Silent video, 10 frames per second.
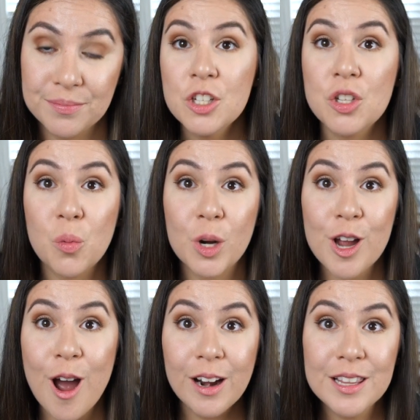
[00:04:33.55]
So
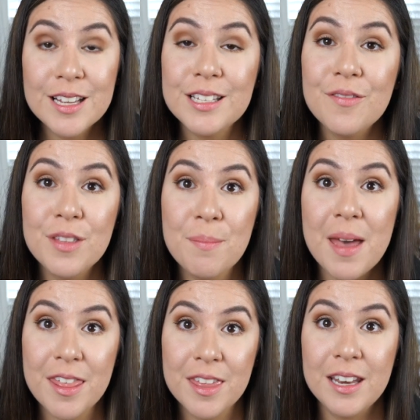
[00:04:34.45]
regardless of the
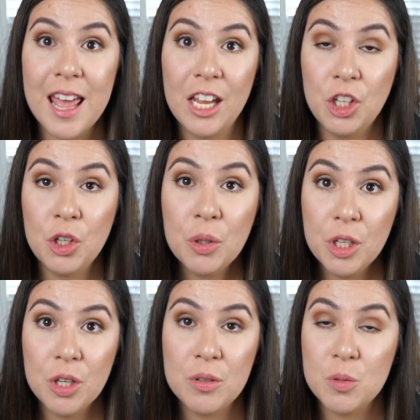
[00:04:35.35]
method that you
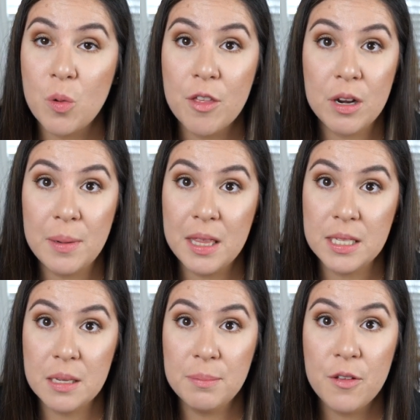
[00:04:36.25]
use, whether it be the
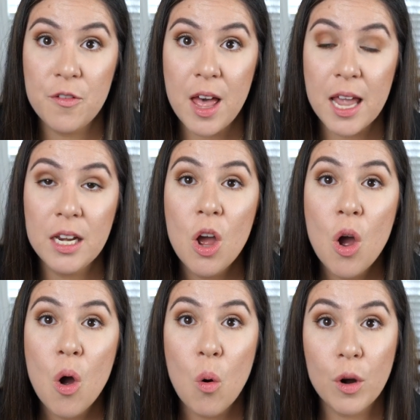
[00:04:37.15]
simplified
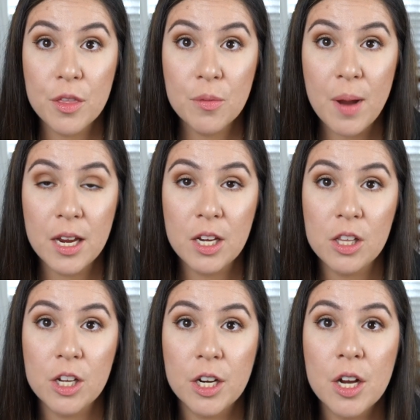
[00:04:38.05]
or the
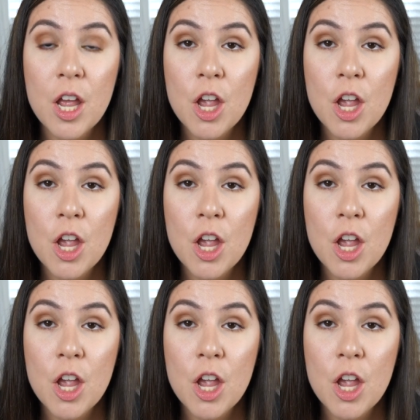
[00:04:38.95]
regular,